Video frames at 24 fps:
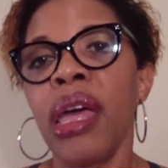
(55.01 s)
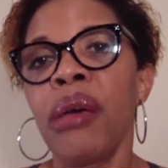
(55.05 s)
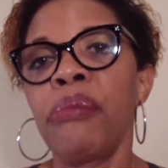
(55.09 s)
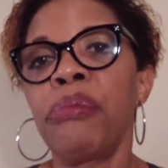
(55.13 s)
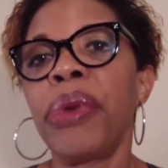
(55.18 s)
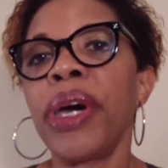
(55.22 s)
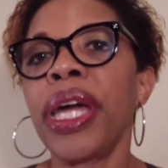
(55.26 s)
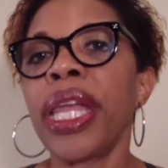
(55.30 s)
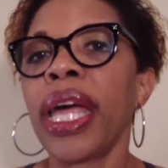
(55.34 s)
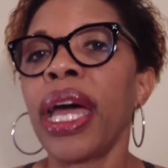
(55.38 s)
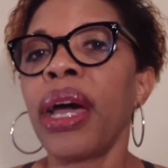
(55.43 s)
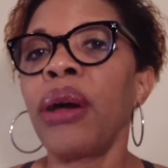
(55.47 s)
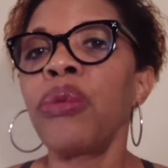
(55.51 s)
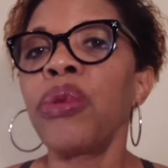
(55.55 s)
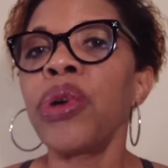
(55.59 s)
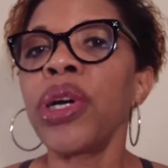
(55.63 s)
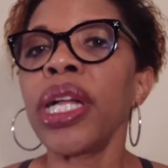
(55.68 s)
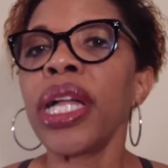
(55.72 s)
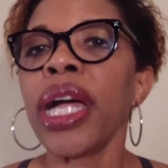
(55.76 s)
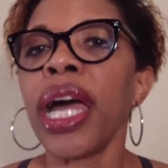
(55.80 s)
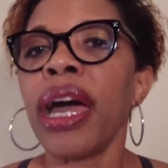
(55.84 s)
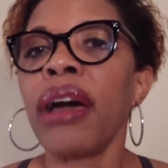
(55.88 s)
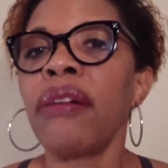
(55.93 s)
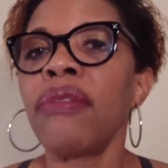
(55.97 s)
But I
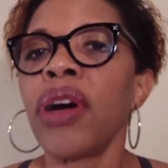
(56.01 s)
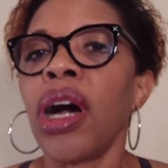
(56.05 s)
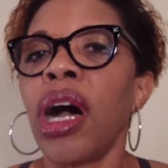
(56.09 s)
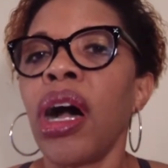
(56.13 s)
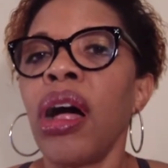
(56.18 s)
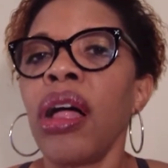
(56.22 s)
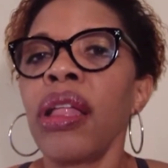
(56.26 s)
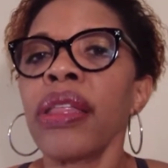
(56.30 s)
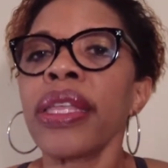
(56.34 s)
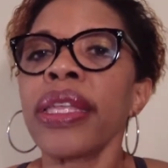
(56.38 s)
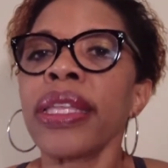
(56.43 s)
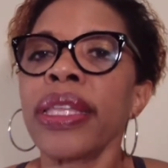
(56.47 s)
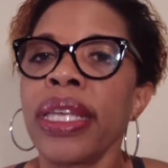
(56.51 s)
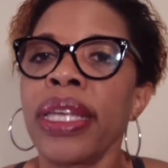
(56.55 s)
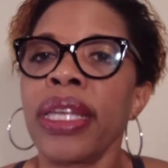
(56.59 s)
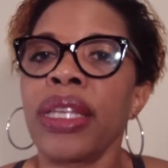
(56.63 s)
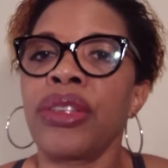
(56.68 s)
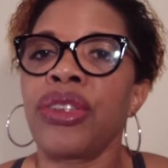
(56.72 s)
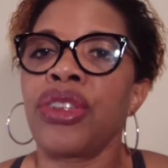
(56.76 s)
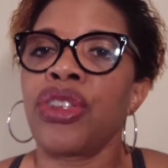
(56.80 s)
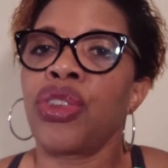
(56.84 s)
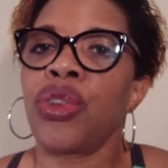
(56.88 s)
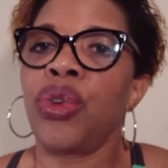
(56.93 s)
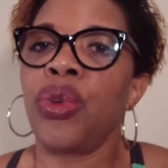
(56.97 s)
will have all the
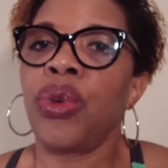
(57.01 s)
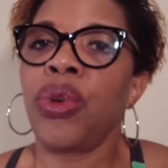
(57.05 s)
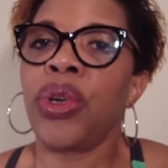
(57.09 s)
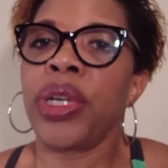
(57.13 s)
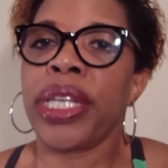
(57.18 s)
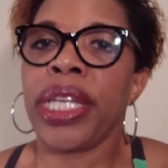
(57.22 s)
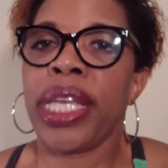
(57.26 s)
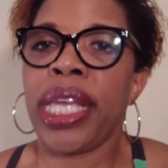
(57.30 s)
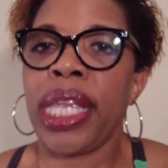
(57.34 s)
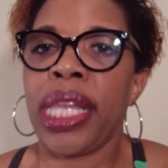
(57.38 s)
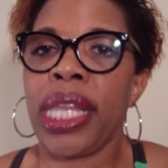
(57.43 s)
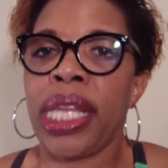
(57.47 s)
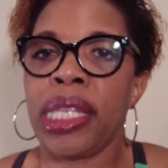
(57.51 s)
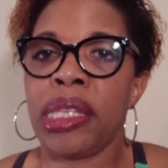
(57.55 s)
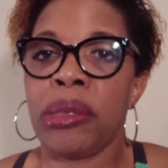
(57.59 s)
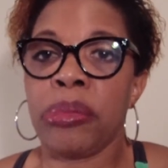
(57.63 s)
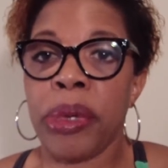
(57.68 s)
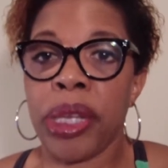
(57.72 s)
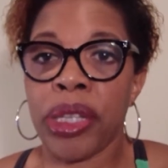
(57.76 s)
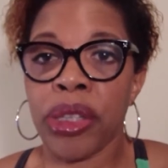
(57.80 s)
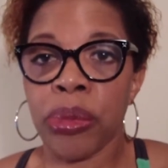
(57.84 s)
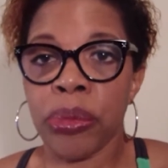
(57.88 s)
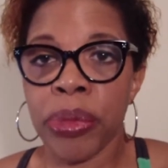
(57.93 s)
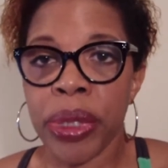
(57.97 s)
links stored in a
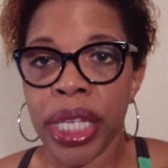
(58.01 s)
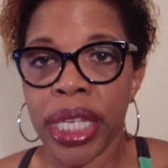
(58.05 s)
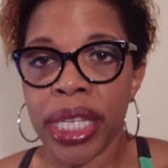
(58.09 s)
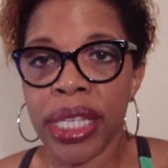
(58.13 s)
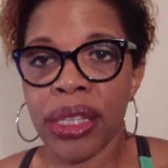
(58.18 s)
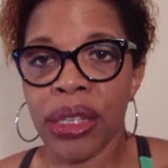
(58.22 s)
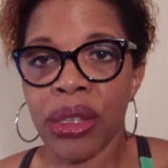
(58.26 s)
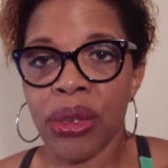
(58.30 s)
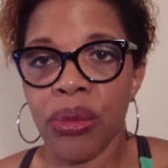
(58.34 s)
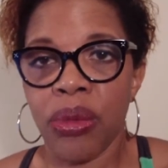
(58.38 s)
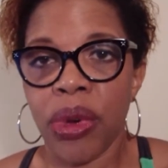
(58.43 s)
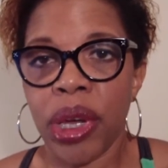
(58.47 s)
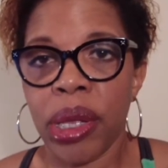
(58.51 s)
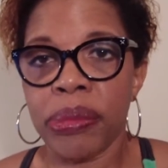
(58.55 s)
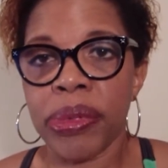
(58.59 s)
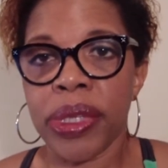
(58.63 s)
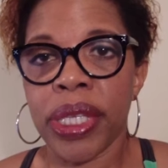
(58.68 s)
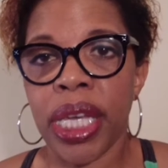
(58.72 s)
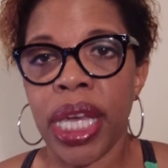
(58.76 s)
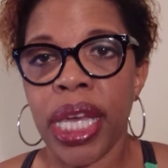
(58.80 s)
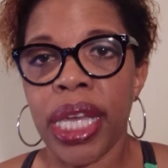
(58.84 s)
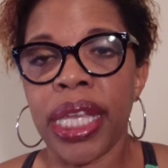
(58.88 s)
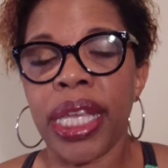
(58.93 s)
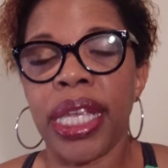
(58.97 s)
special place on the
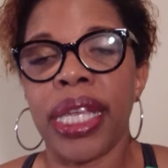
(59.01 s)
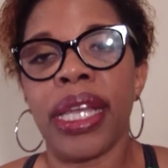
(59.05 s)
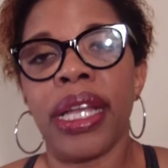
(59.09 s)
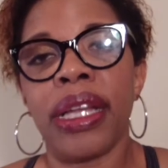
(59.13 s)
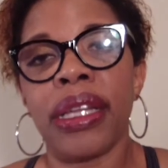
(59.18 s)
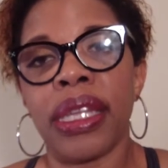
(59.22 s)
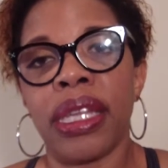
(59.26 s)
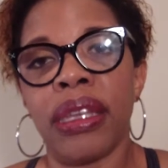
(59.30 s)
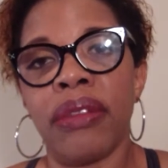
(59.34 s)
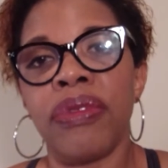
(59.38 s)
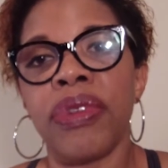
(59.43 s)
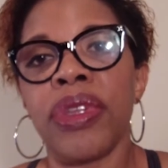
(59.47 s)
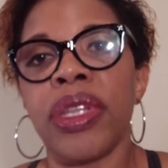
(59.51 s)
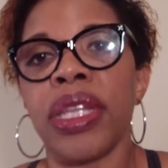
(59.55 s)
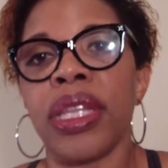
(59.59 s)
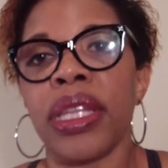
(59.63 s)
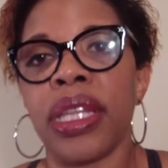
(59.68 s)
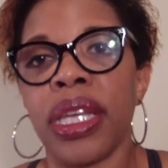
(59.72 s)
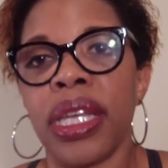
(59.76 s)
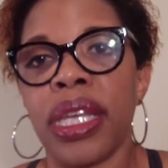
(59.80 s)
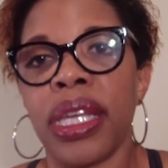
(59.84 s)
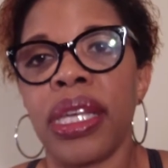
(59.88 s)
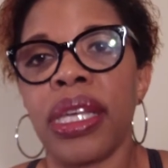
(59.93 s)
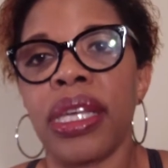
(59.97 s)
website, and I'll give you the
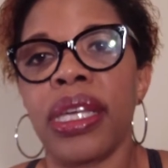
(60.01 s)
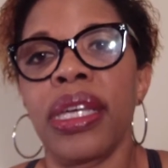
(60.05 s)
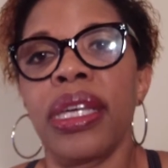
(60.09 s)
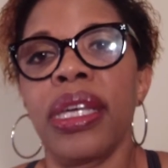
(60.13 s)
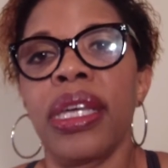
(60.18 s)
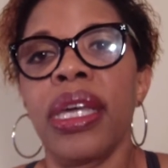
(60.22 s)
link